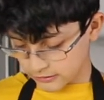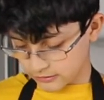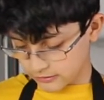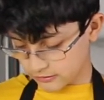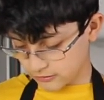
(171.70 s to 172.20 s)

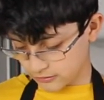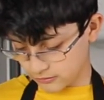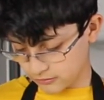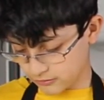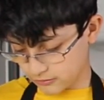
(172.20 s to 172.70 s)

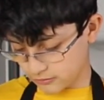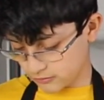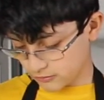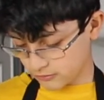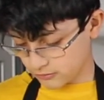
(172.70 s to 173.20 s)

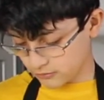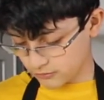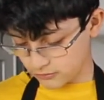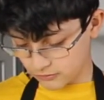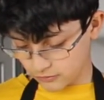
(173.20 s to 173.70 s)

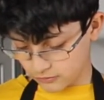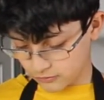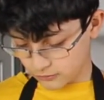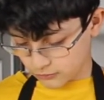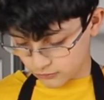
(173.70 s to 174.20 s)

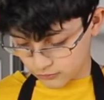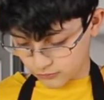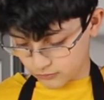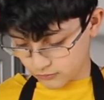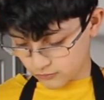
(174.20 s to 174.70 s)

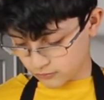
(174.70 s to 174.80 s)
[no speech]